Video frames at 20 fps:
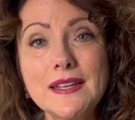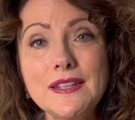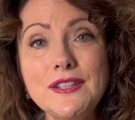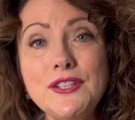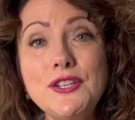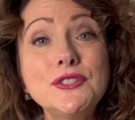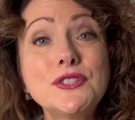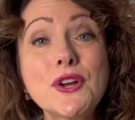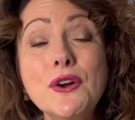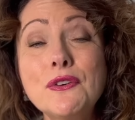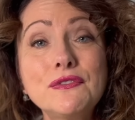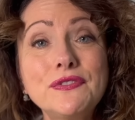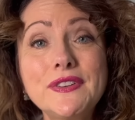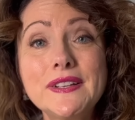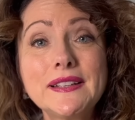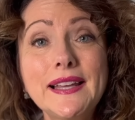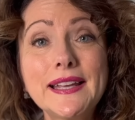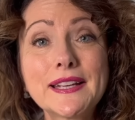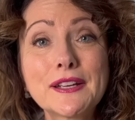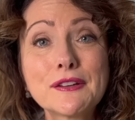you don't
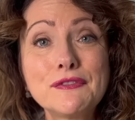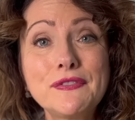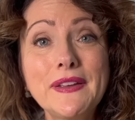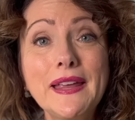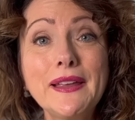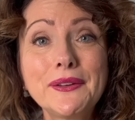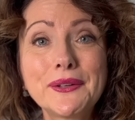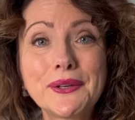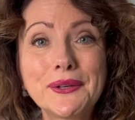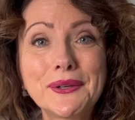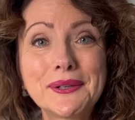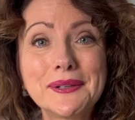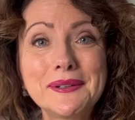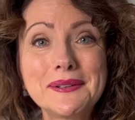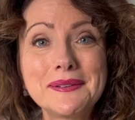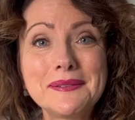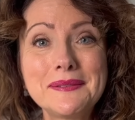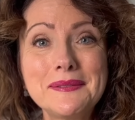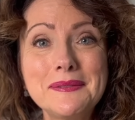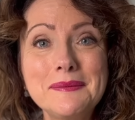feel like a failure
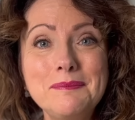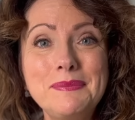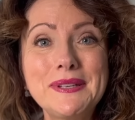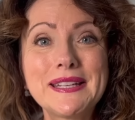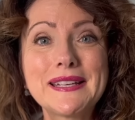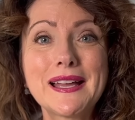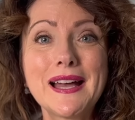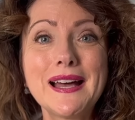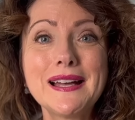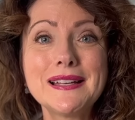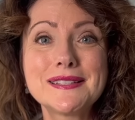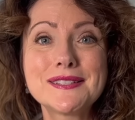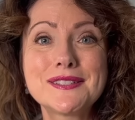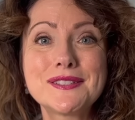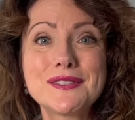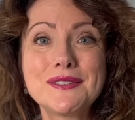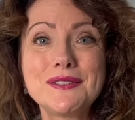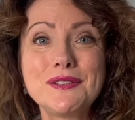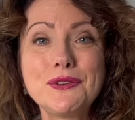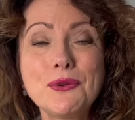
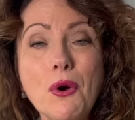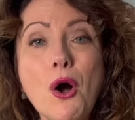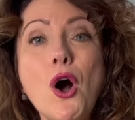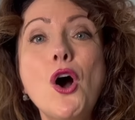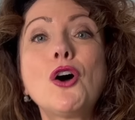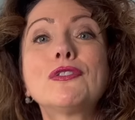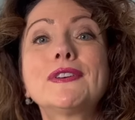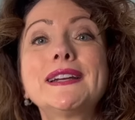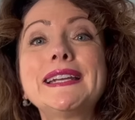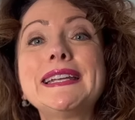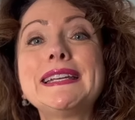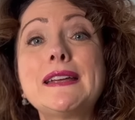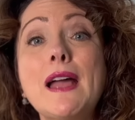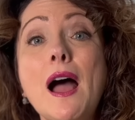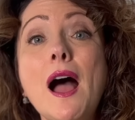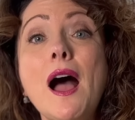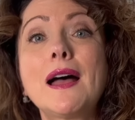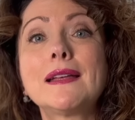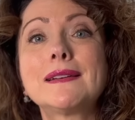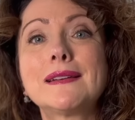because you already
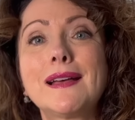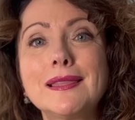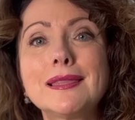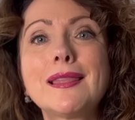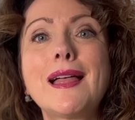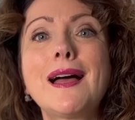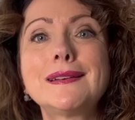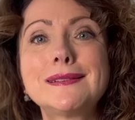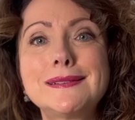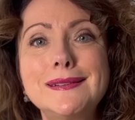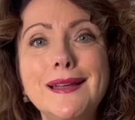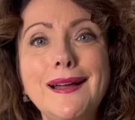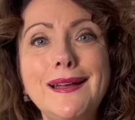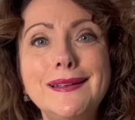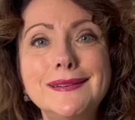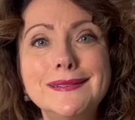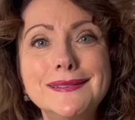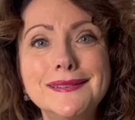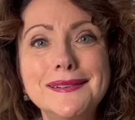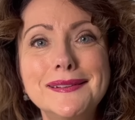got a lot
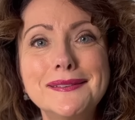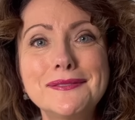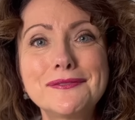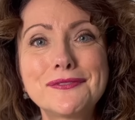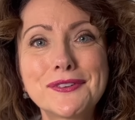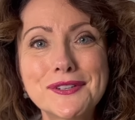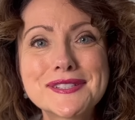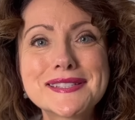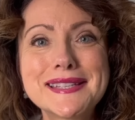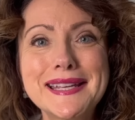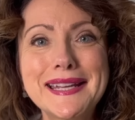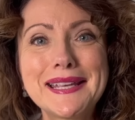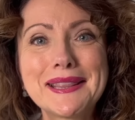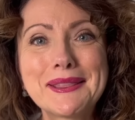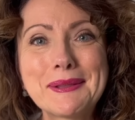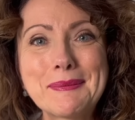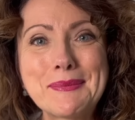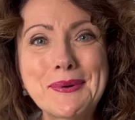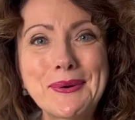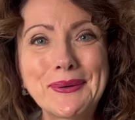done first thing in
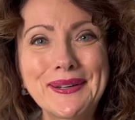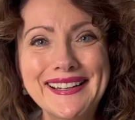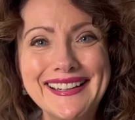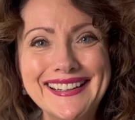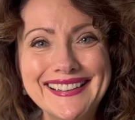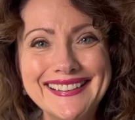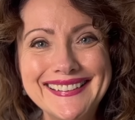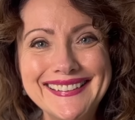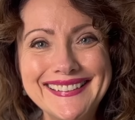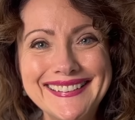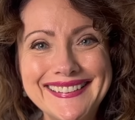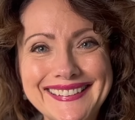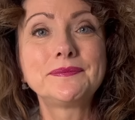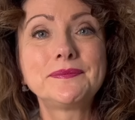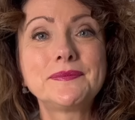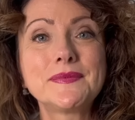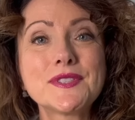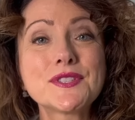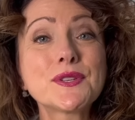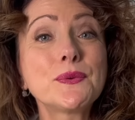the morning.
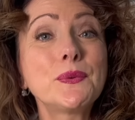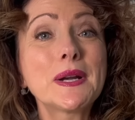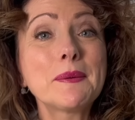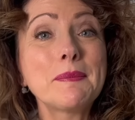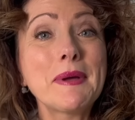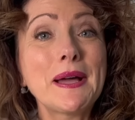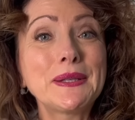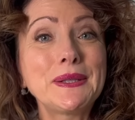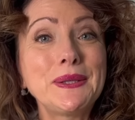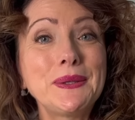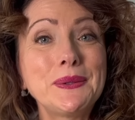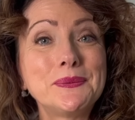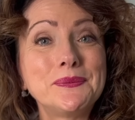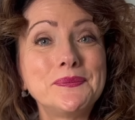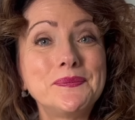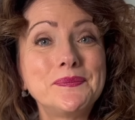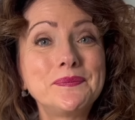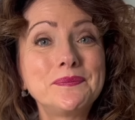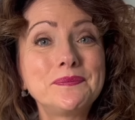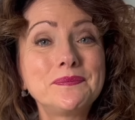So, what about you?
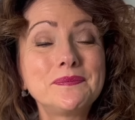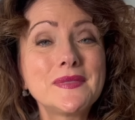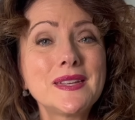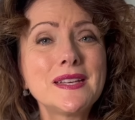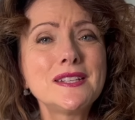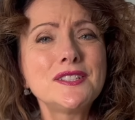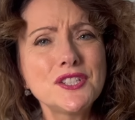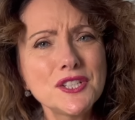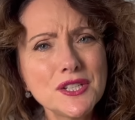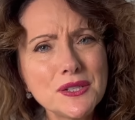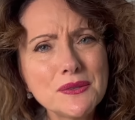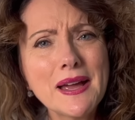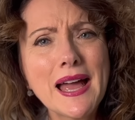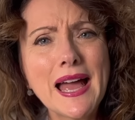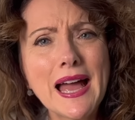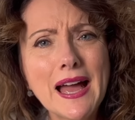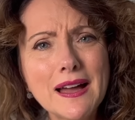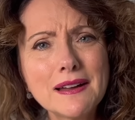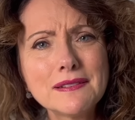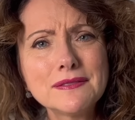Do you
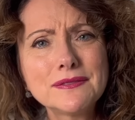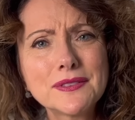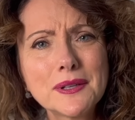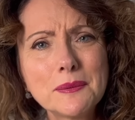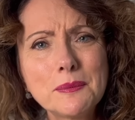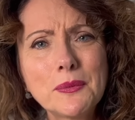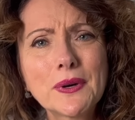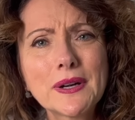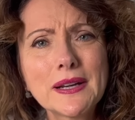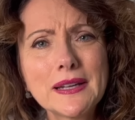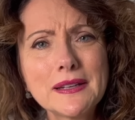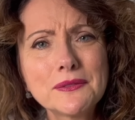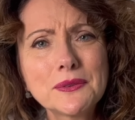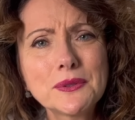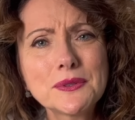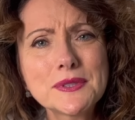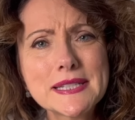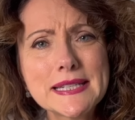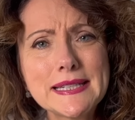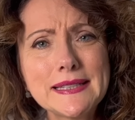have a morning
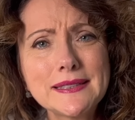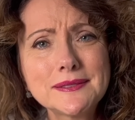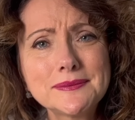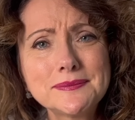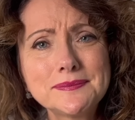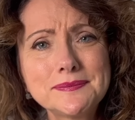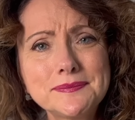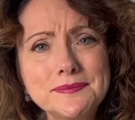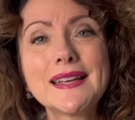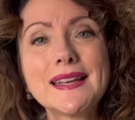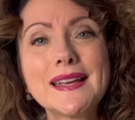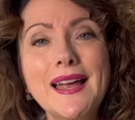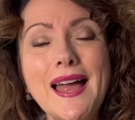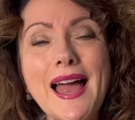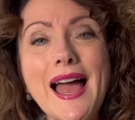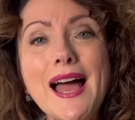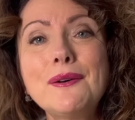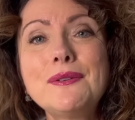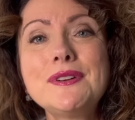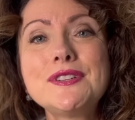routine?
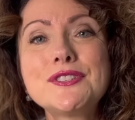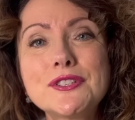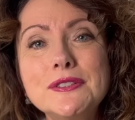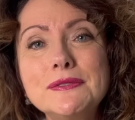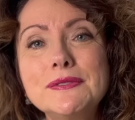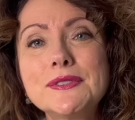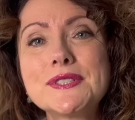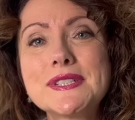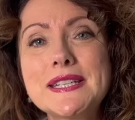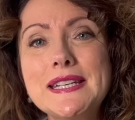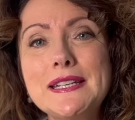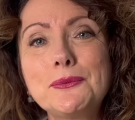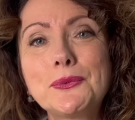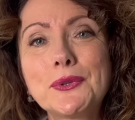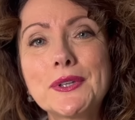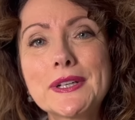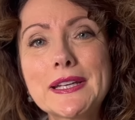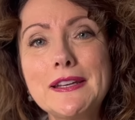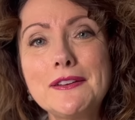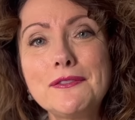How is your routine
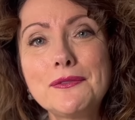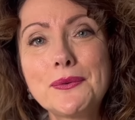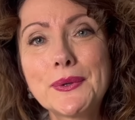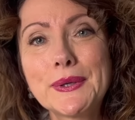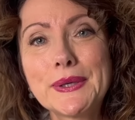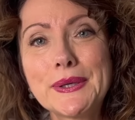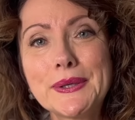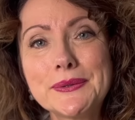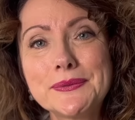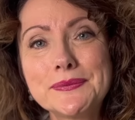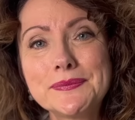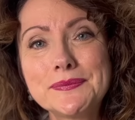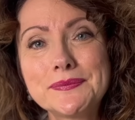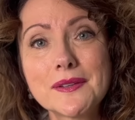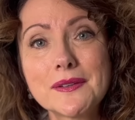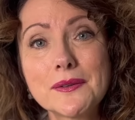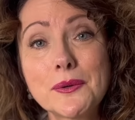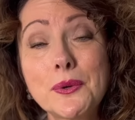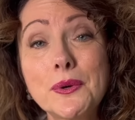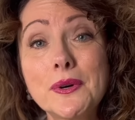working for you?
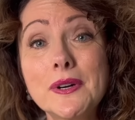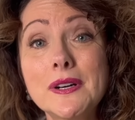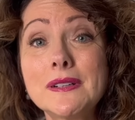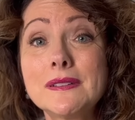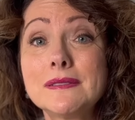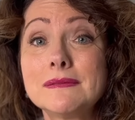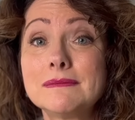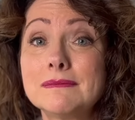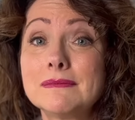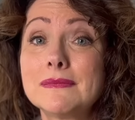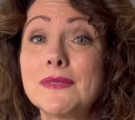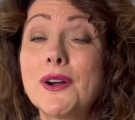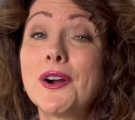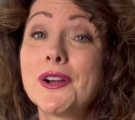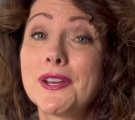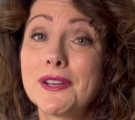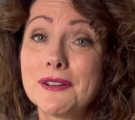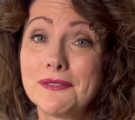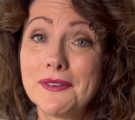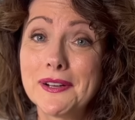Or are
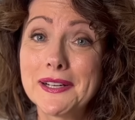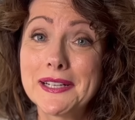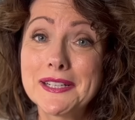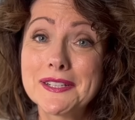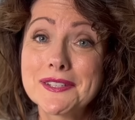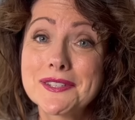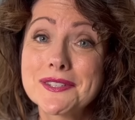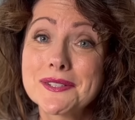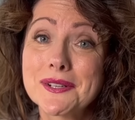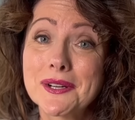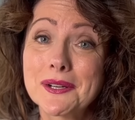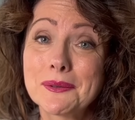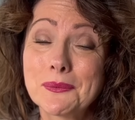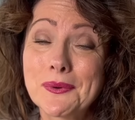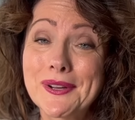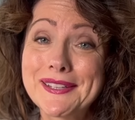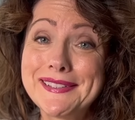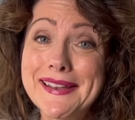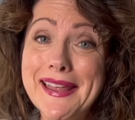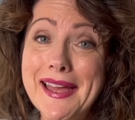you ready to start
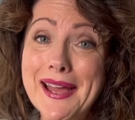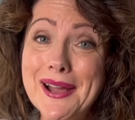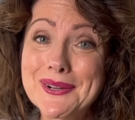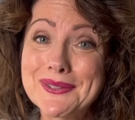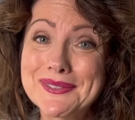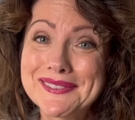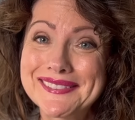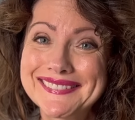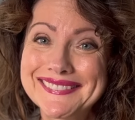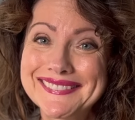one now?